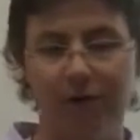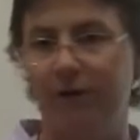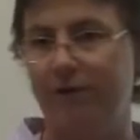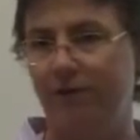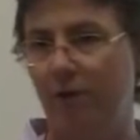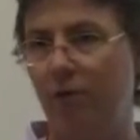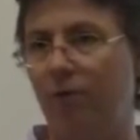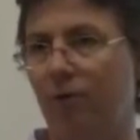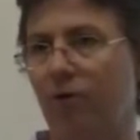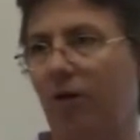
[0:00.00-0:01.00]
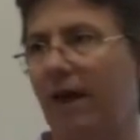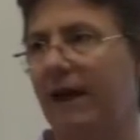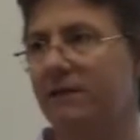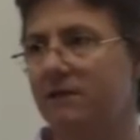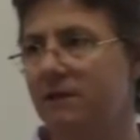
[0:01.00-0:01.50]
And so for the
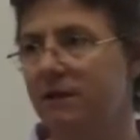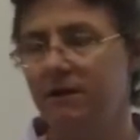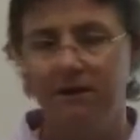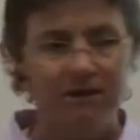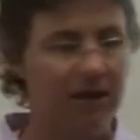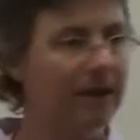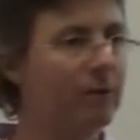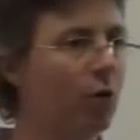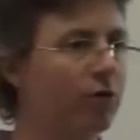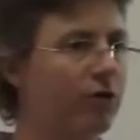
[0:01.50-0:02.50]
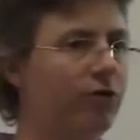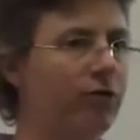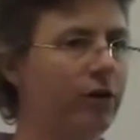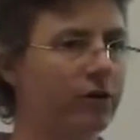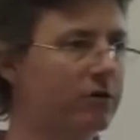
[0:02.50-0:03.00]
last slightly more than
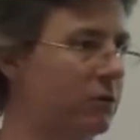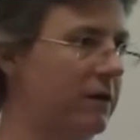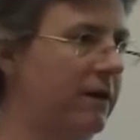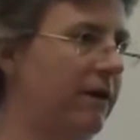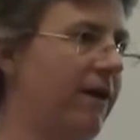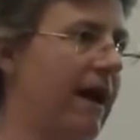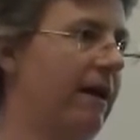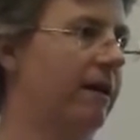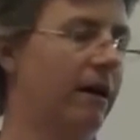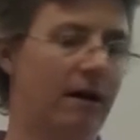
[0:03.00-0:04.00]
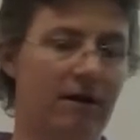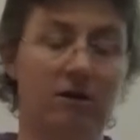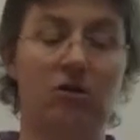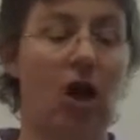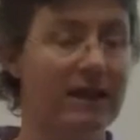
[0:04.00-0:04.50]
2 years, we have had
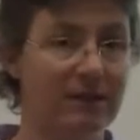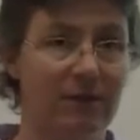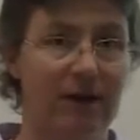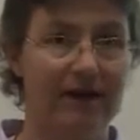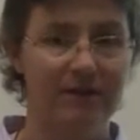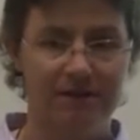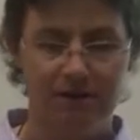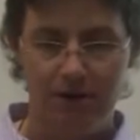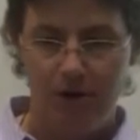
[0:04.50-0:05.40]
lots of events.